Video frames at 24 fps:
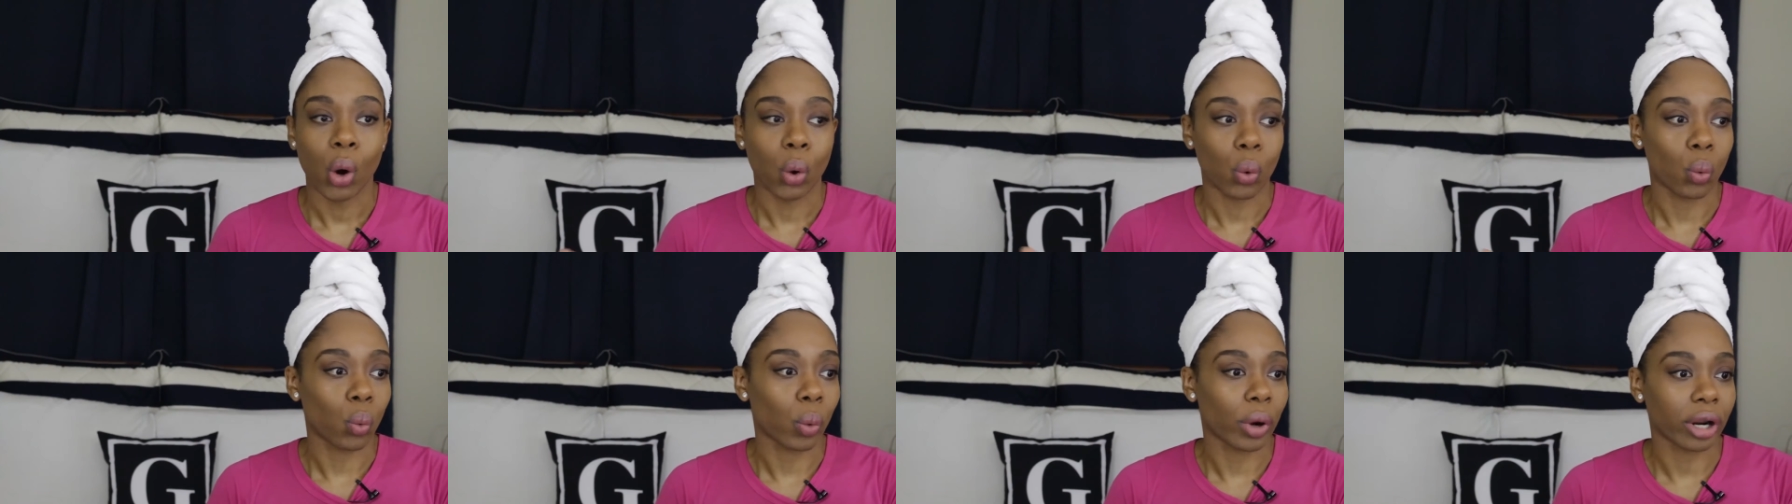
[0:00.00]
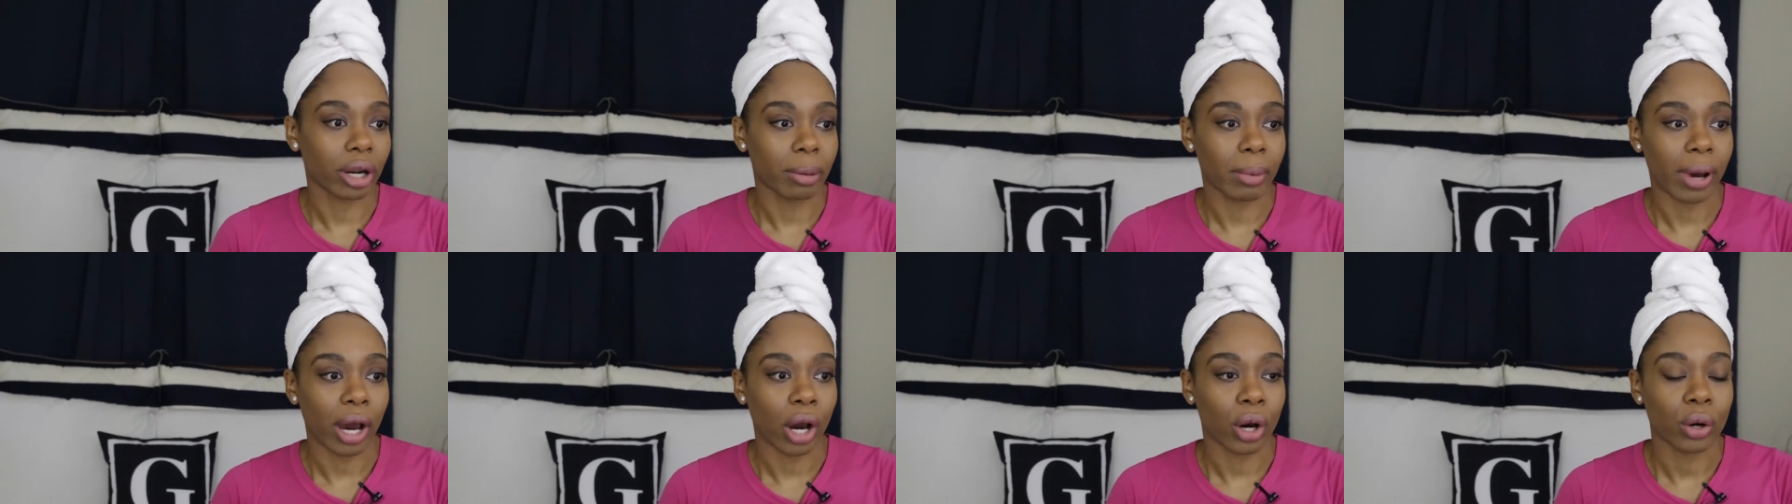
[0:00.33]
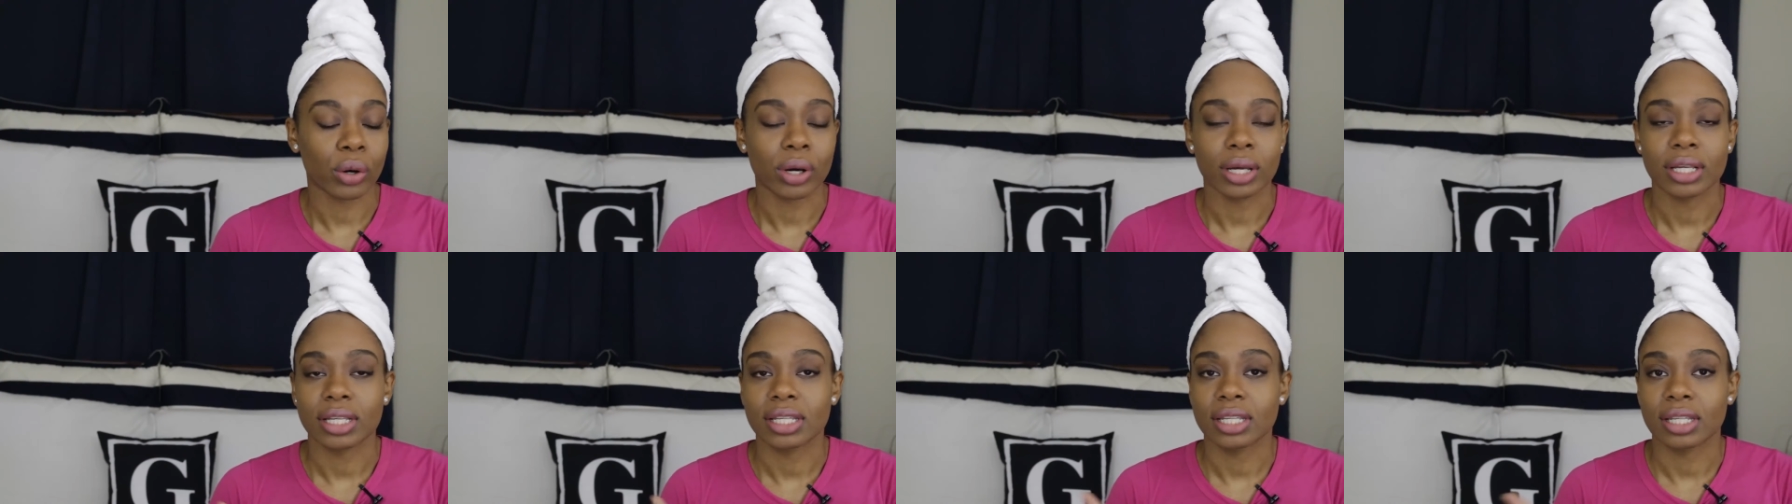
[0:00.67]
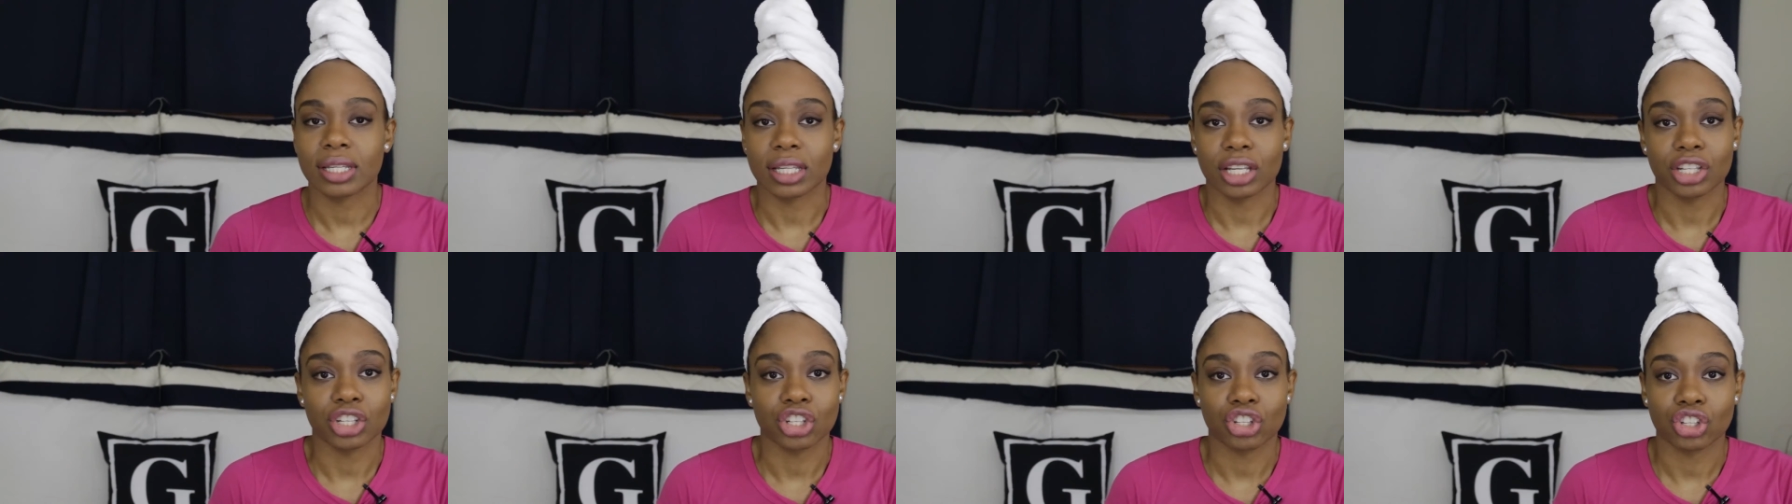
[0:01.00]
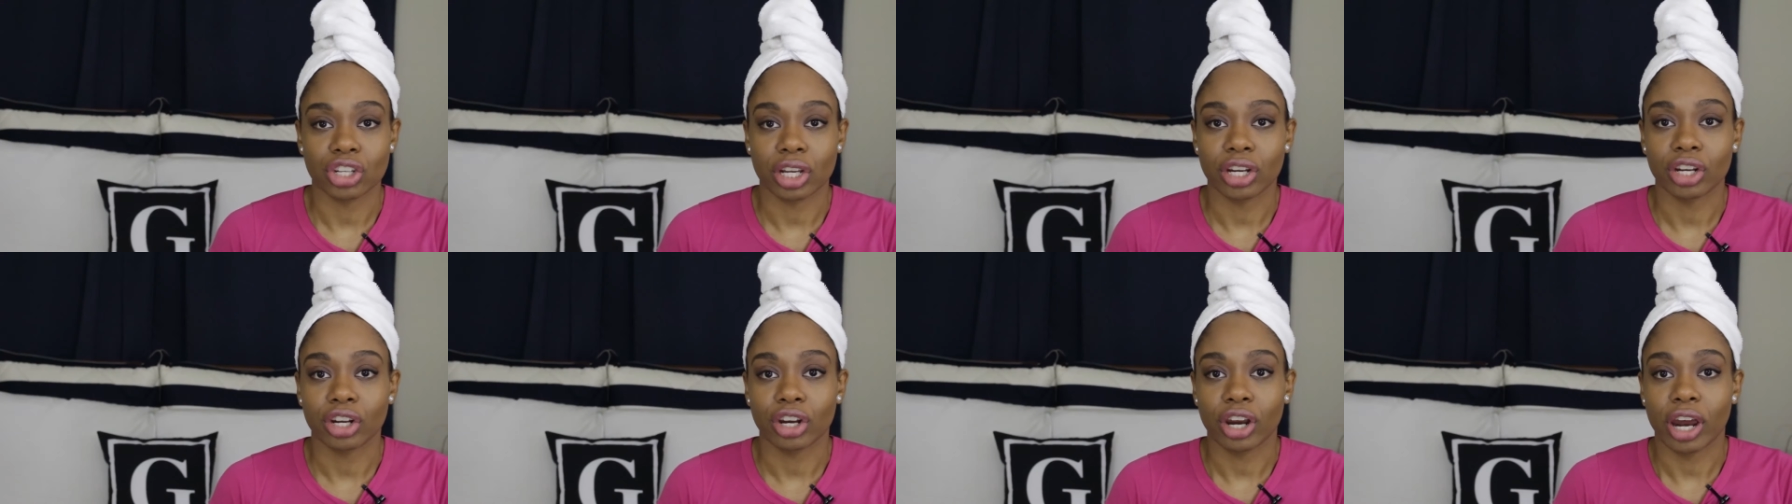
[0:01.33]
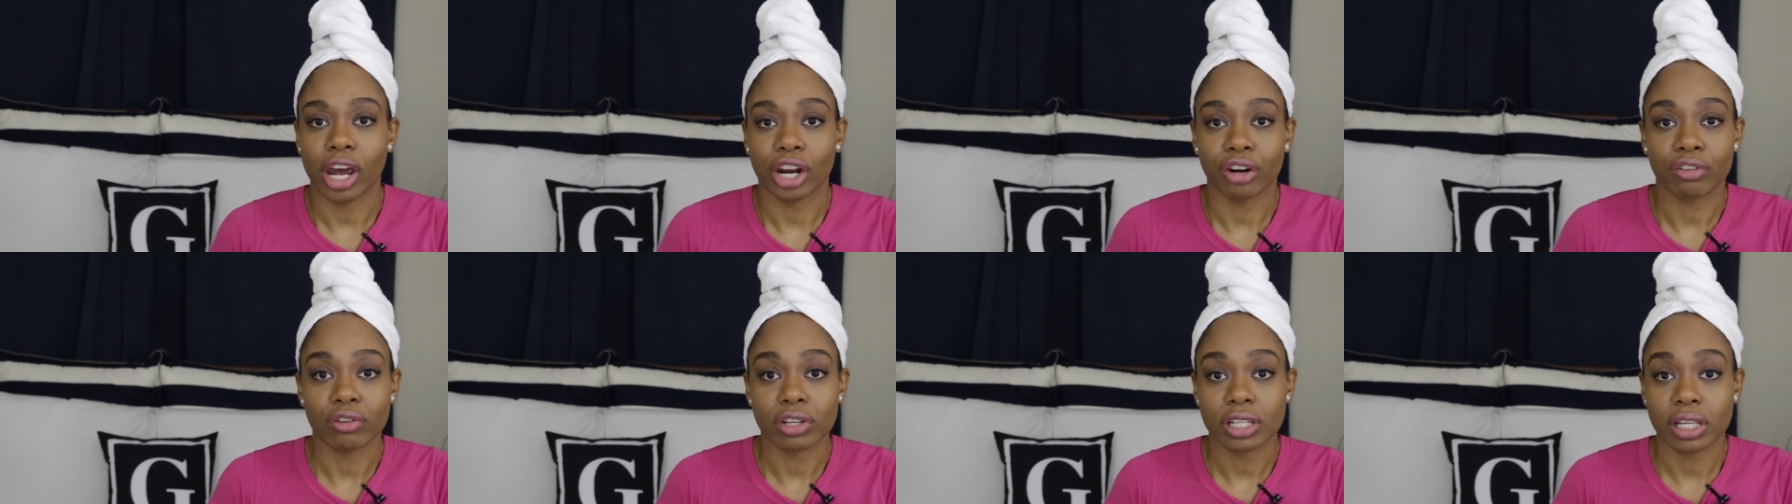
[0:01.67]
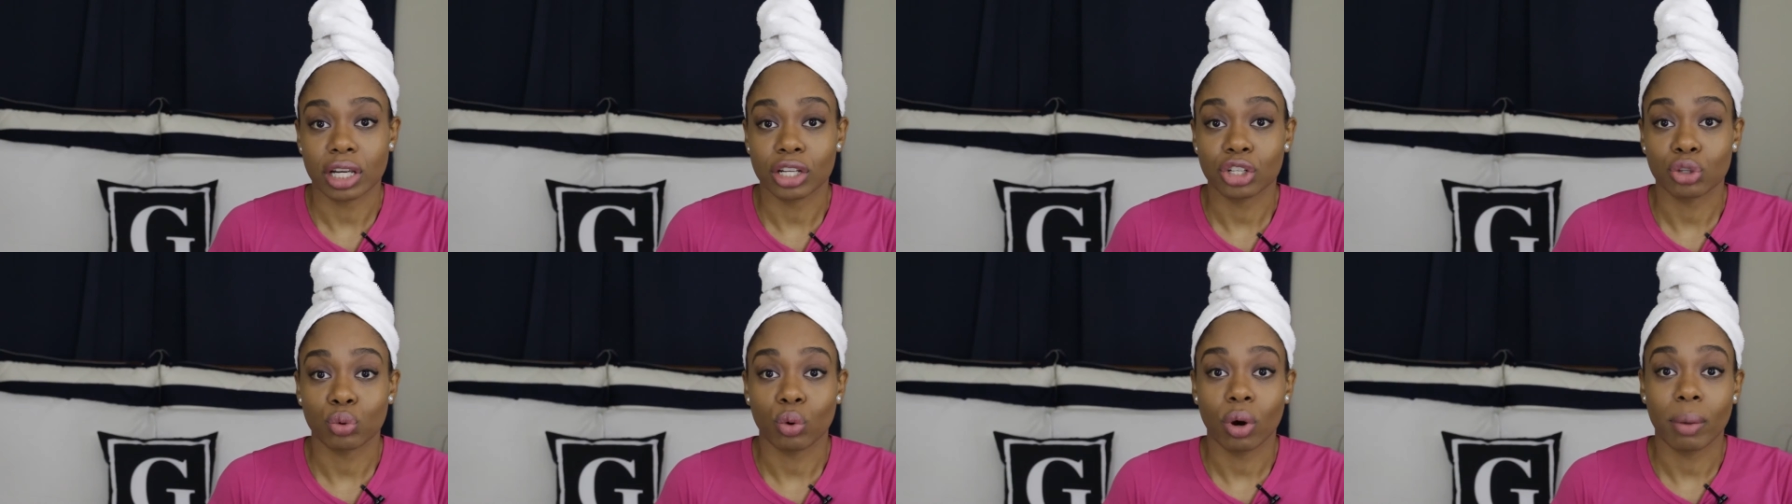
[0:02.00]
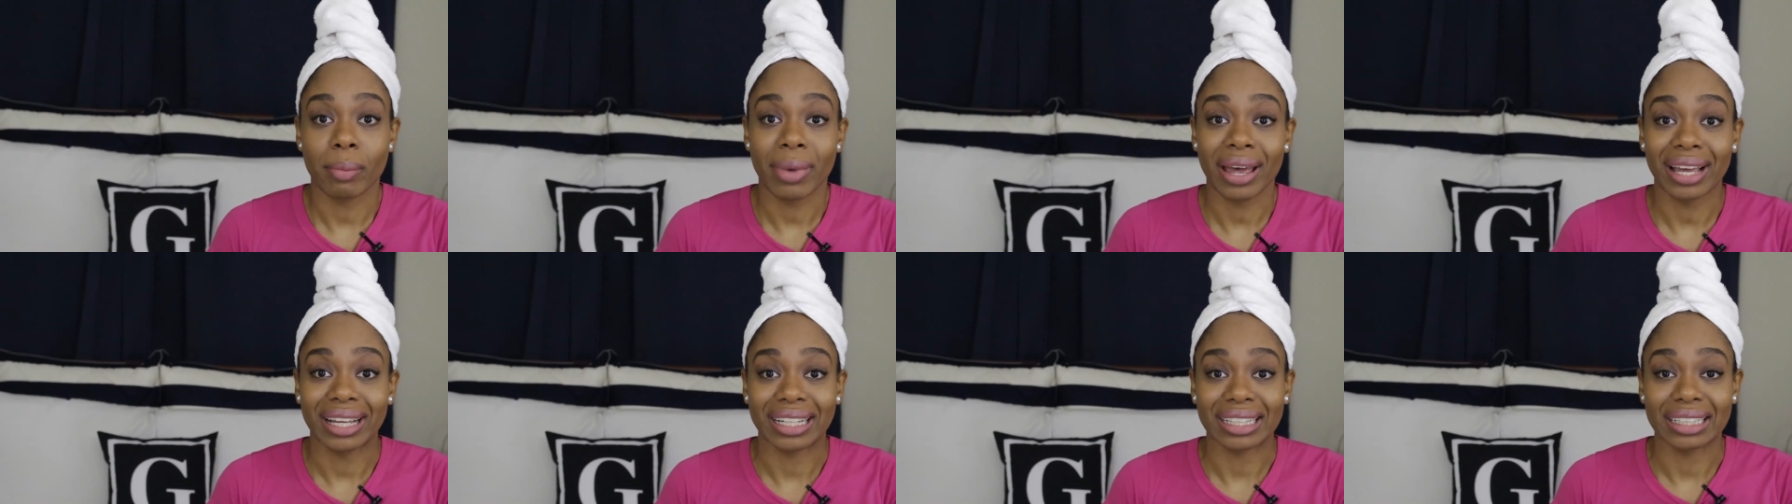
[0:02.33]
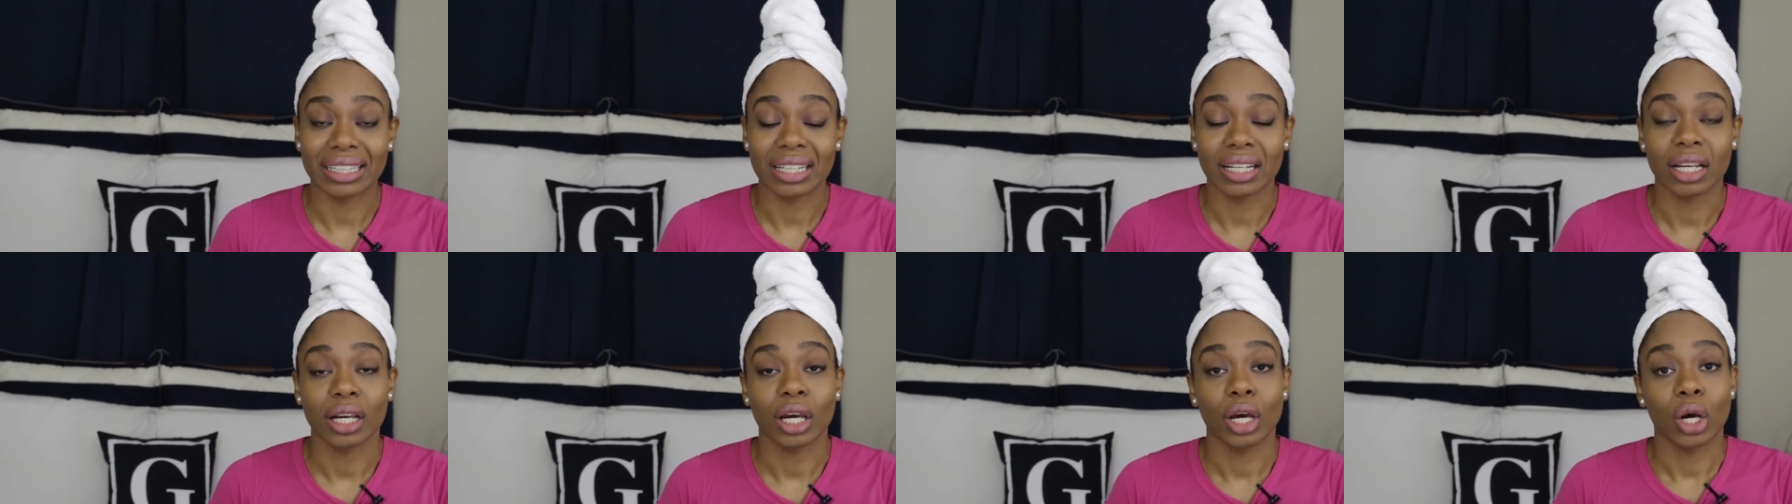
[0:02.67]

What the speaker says: What about cisgender heterosexual men?